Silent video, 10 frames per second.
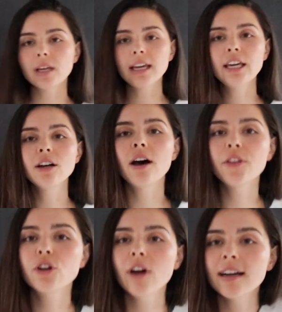here
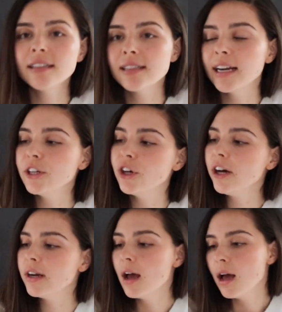are the crackers that I
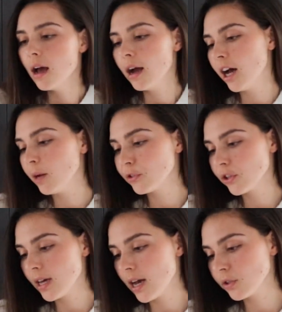got. So
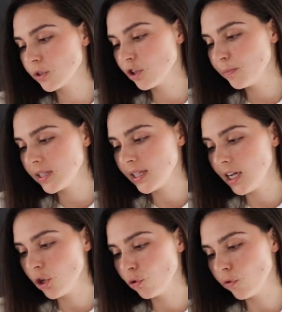they are super
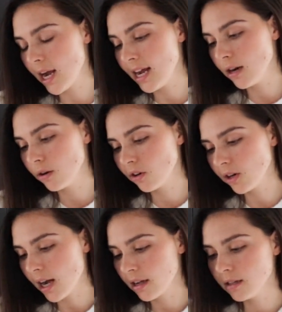seed grain
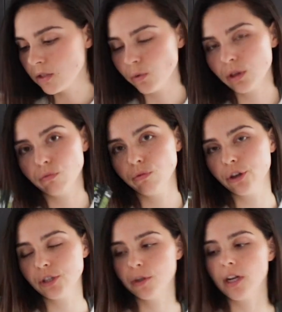crackers with
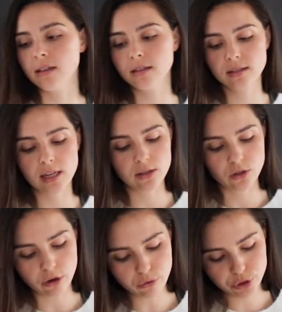rosemary and sea
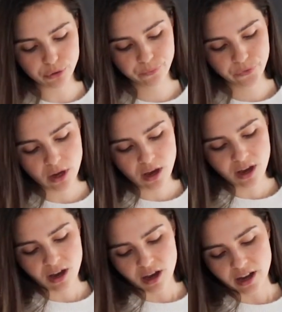salt.
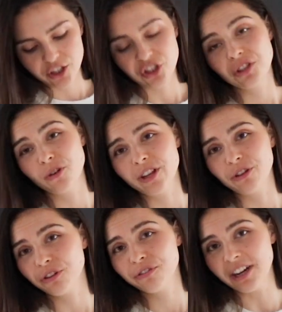Just thought they
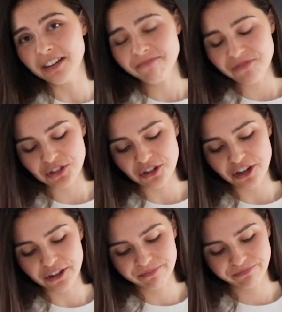looked fun,
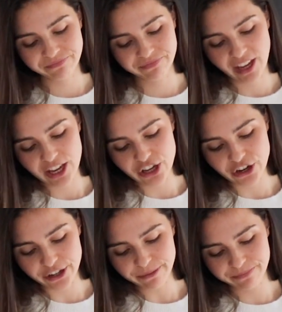so, you
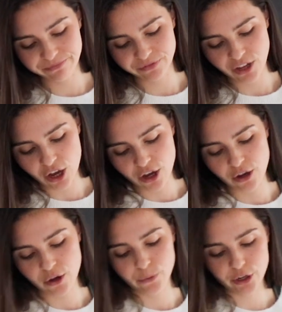know,
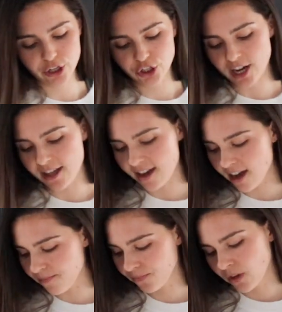we're gonna try
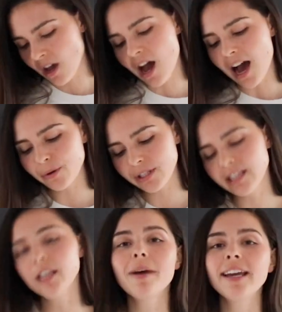that. I was
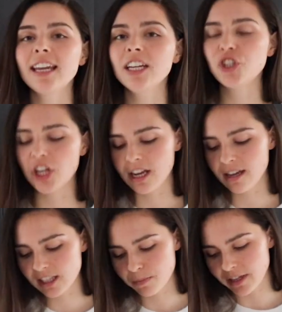thinking about getting
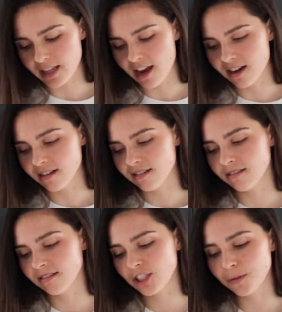cheese, but then,
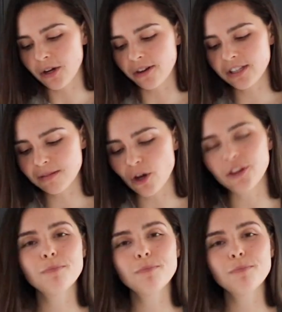to be honest, I'm not